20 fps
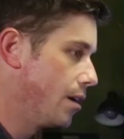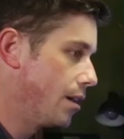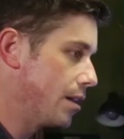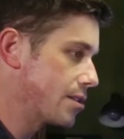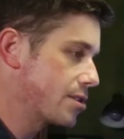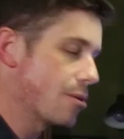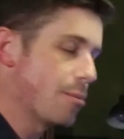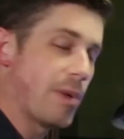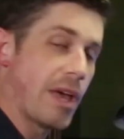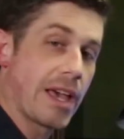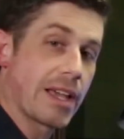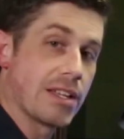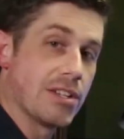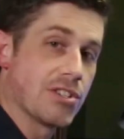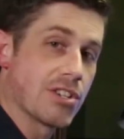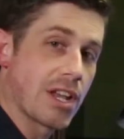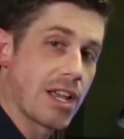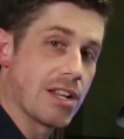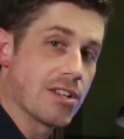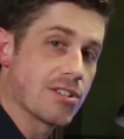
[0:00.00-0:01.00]
Let's go back and
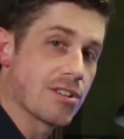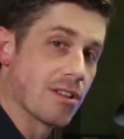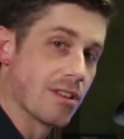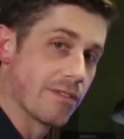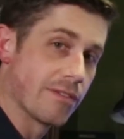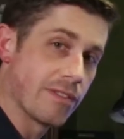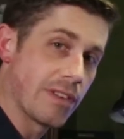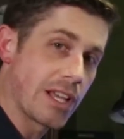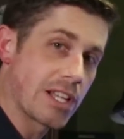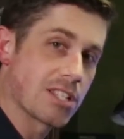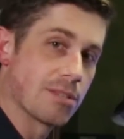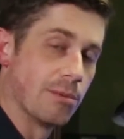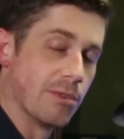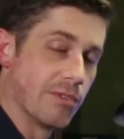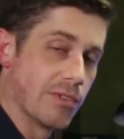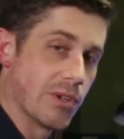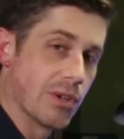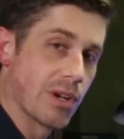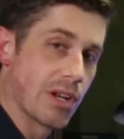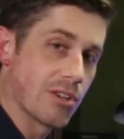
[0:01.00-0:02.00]
change to the flexible
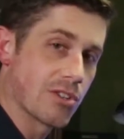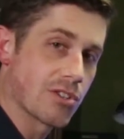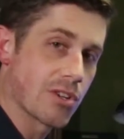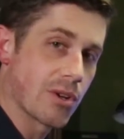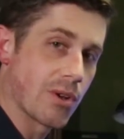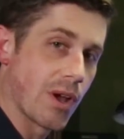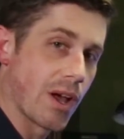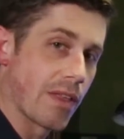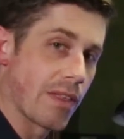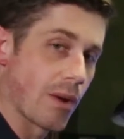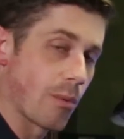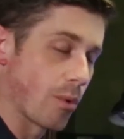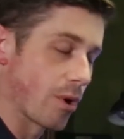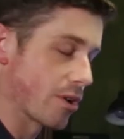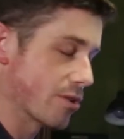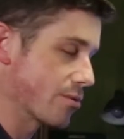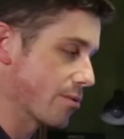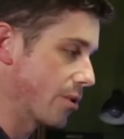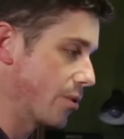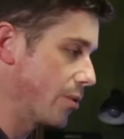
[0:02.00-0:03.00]
view and I'll show you how that
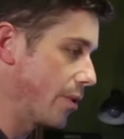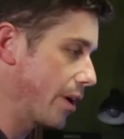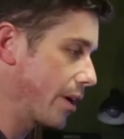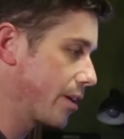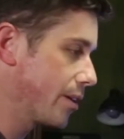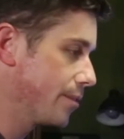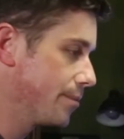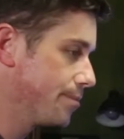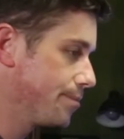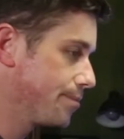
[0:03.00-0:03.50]
works real quick.